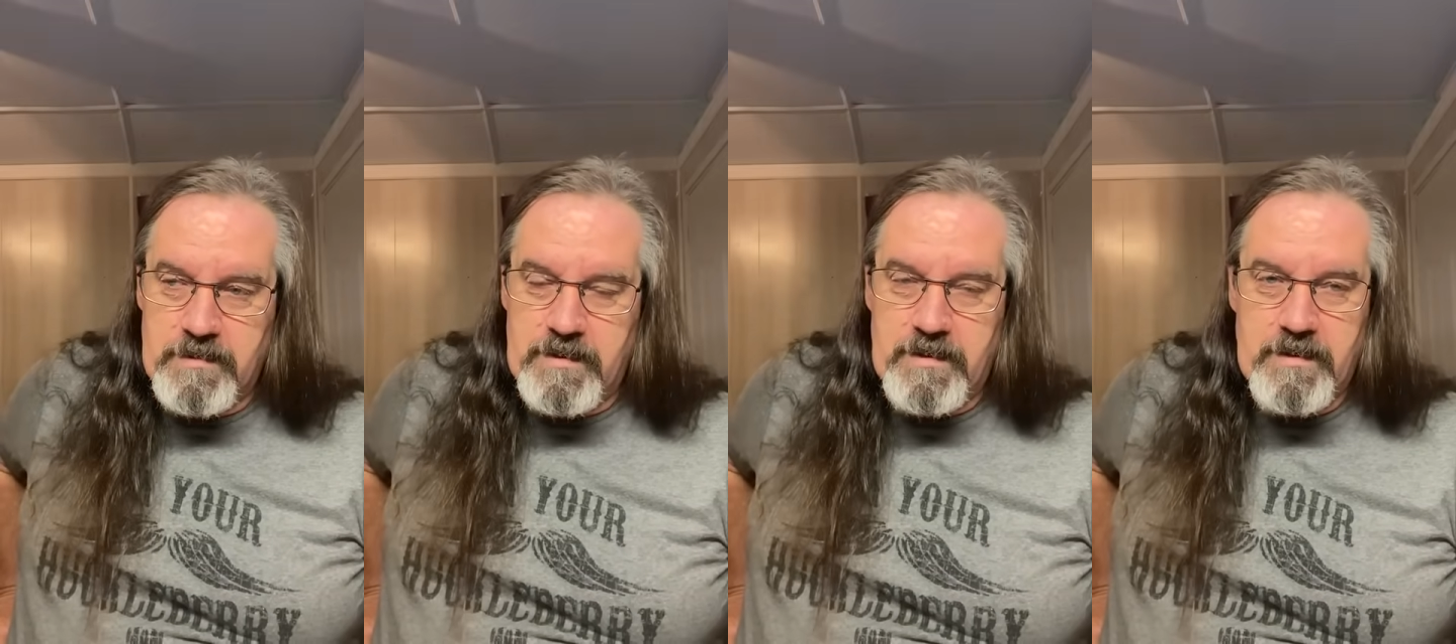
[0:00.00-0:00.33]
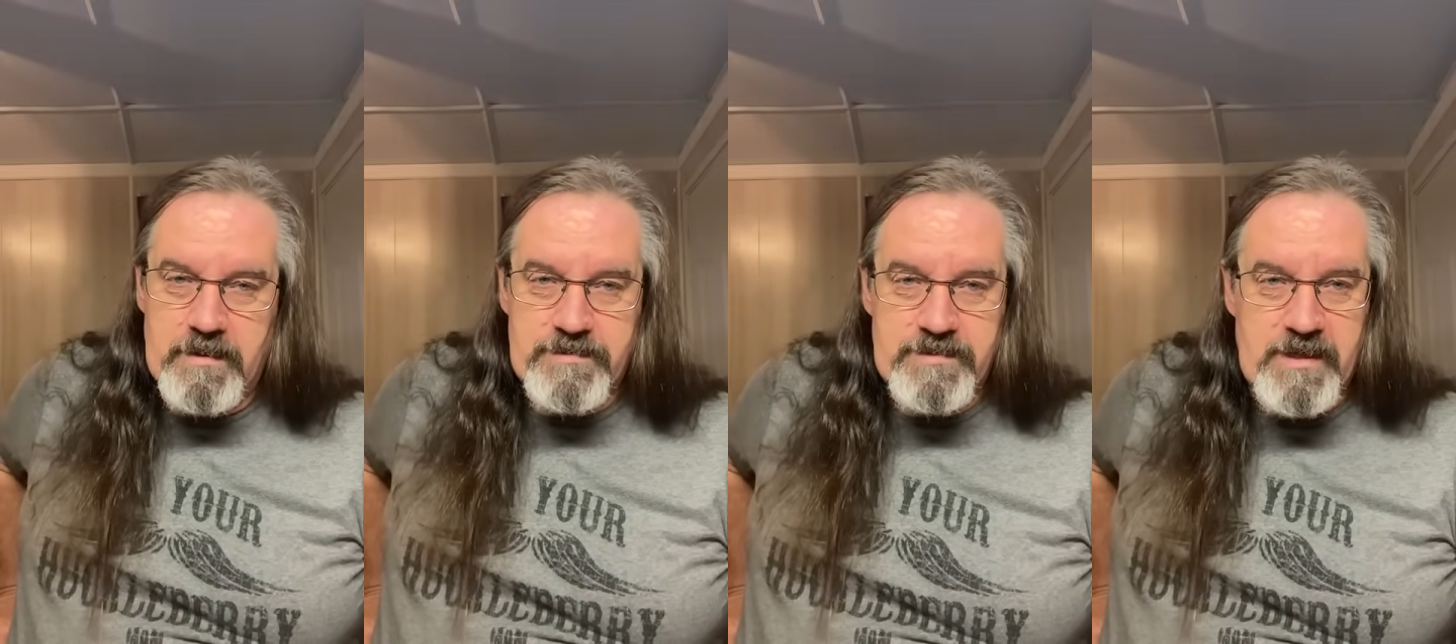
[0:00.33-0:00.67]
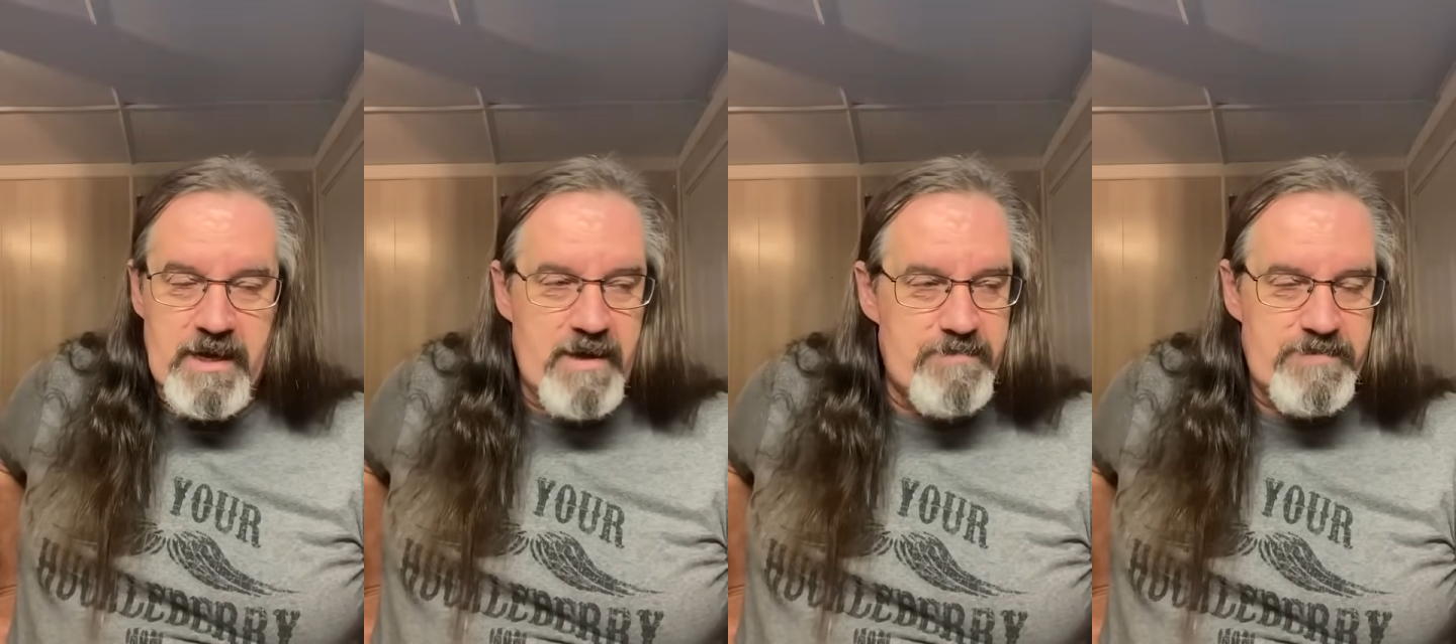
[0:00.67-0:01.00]
The
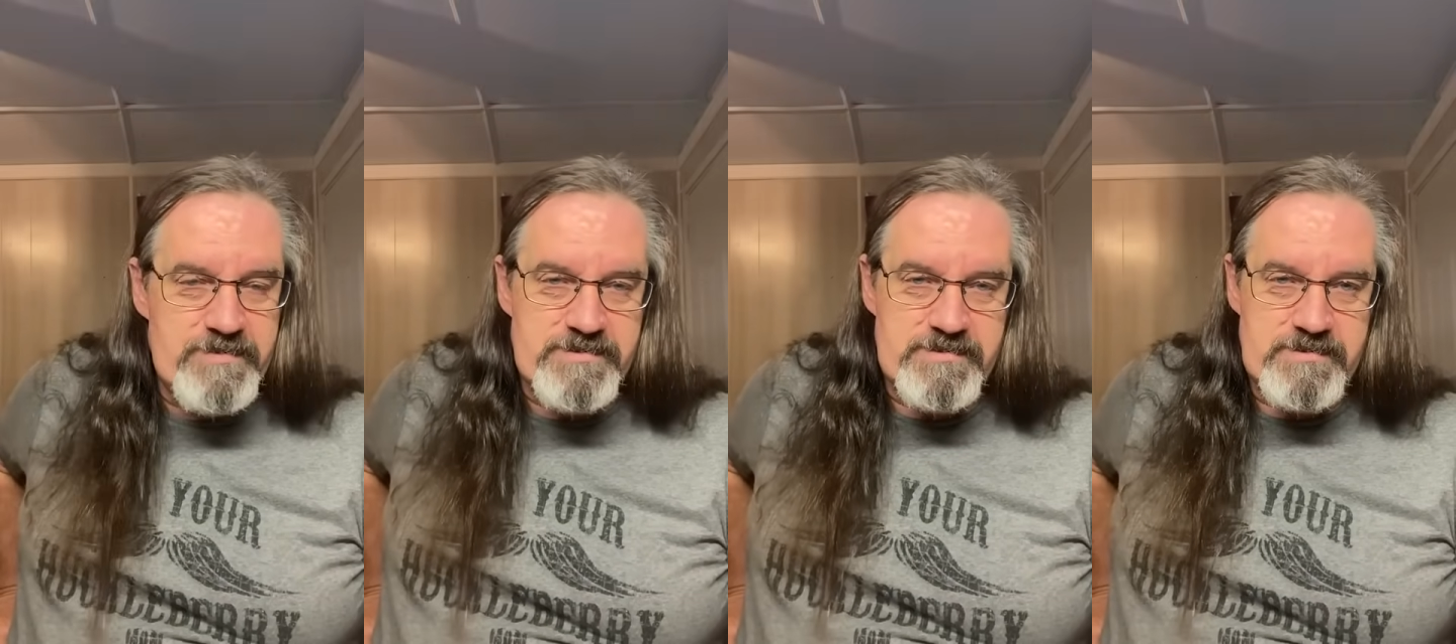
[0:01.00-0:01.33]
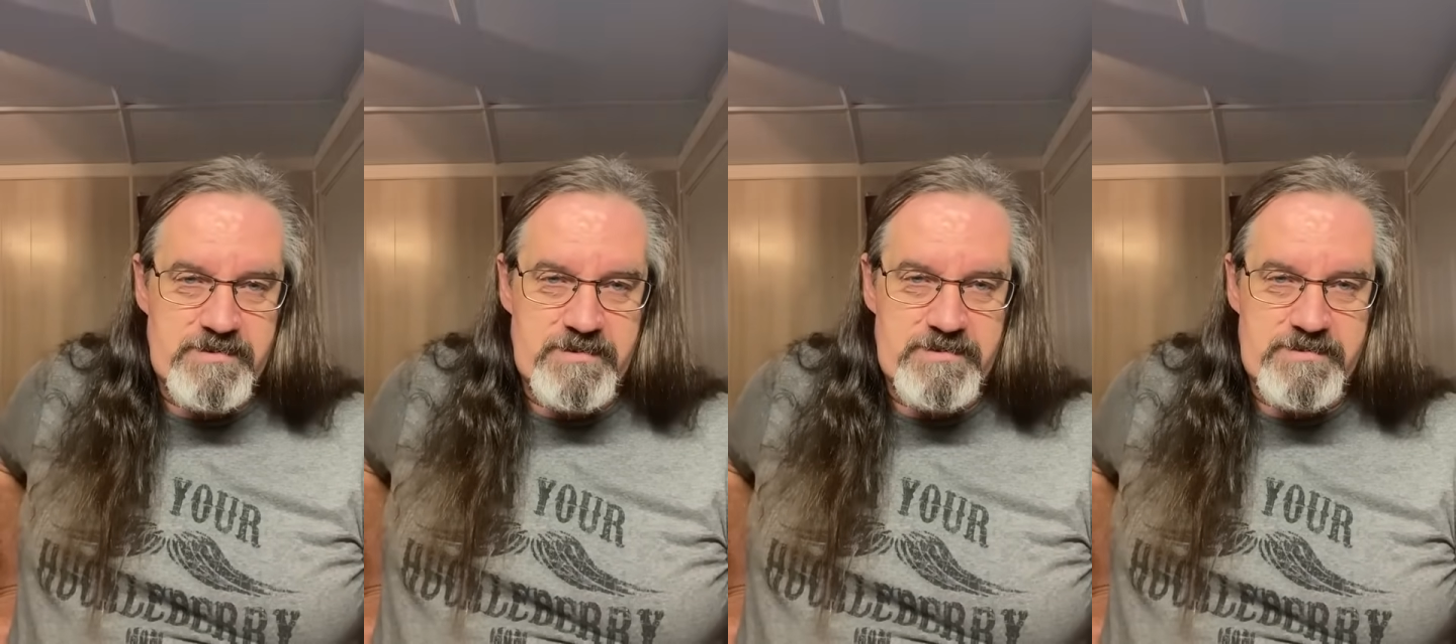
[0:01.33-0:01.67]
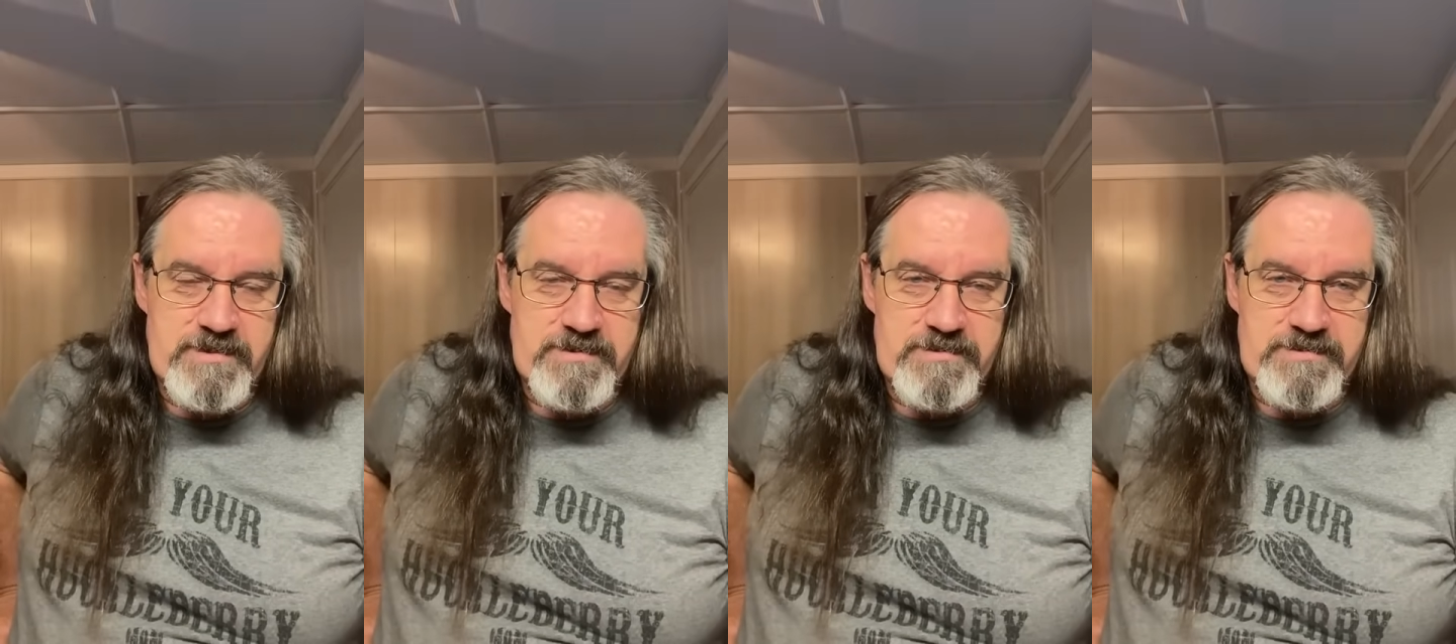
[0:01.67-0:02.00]
cop is
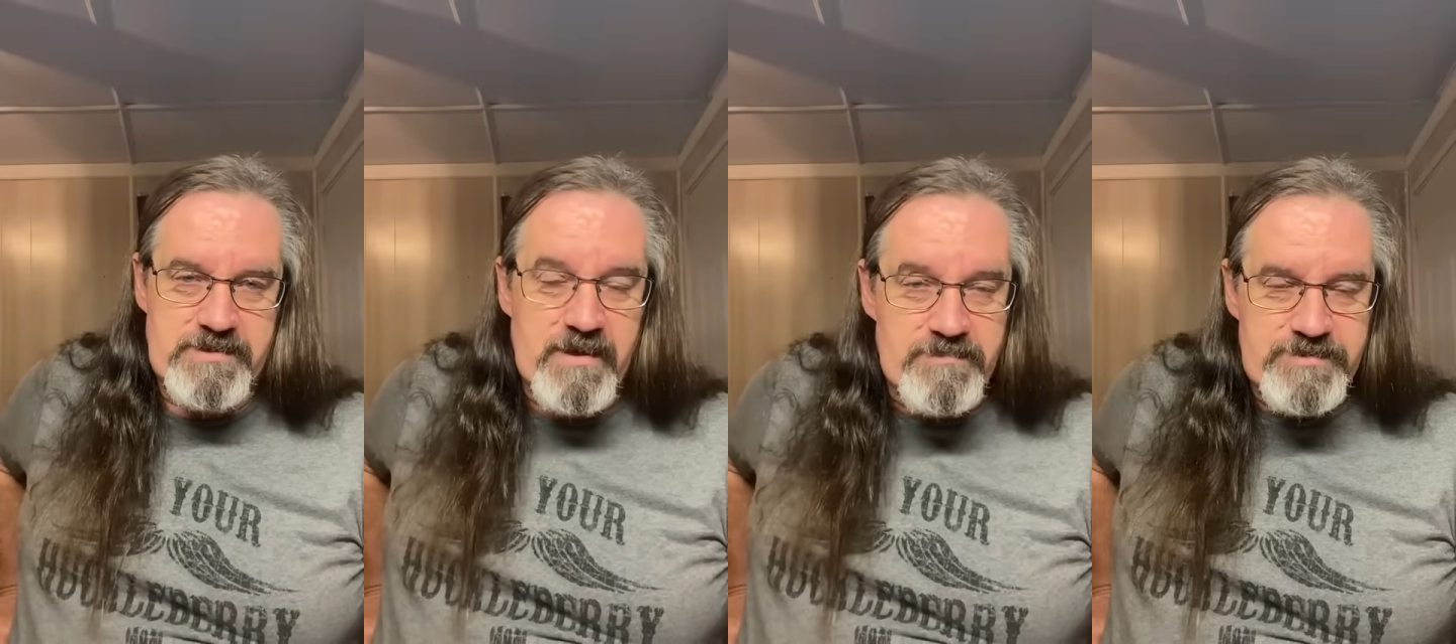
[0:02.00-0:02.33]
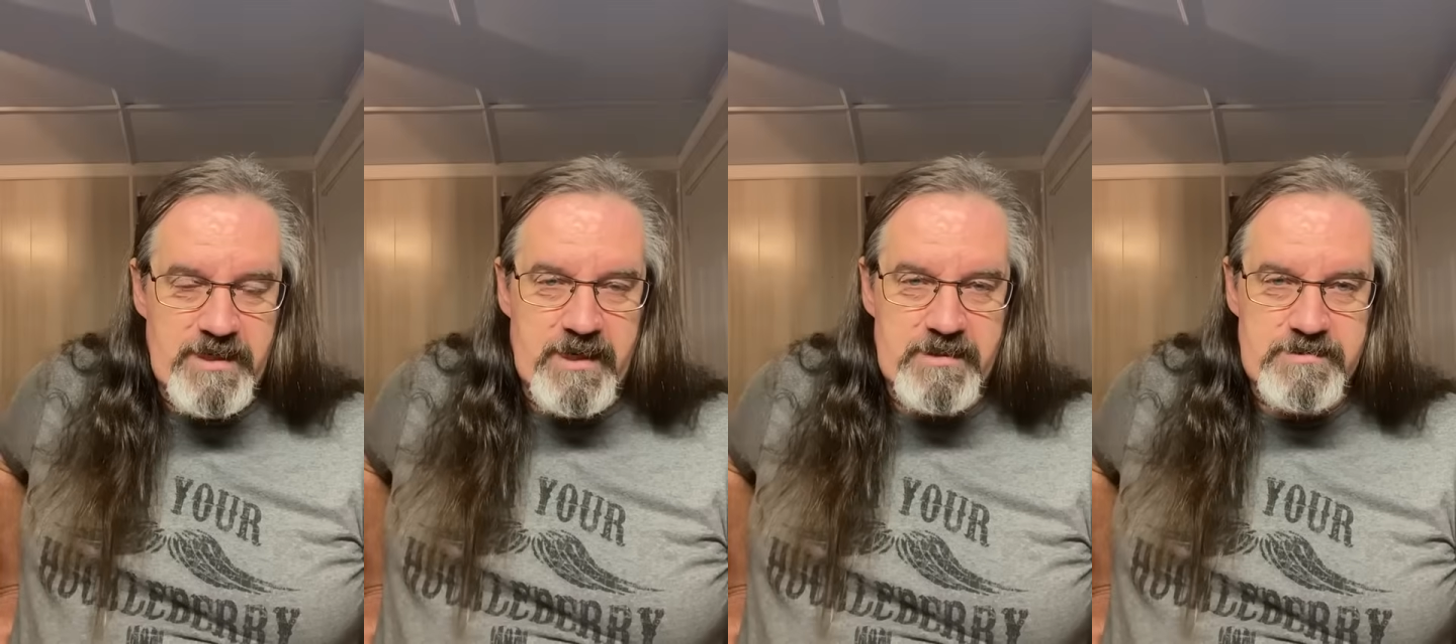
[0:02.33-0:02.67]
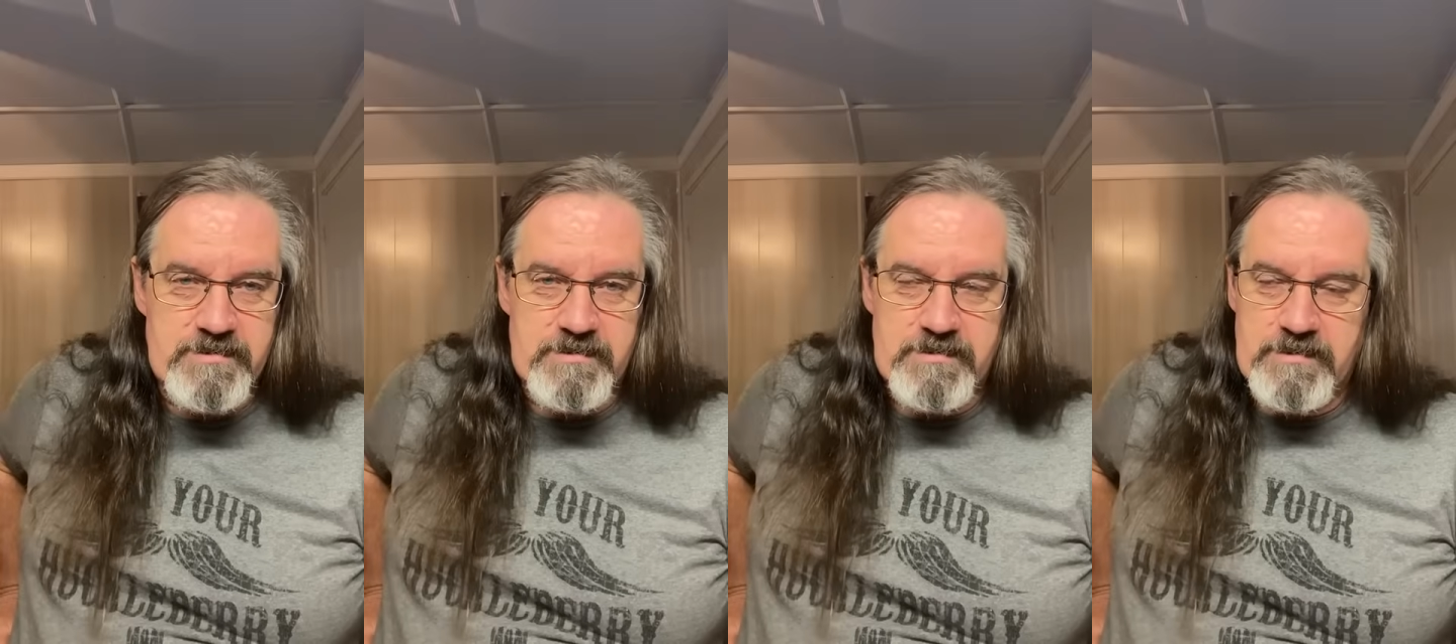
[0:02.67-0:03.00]
a subject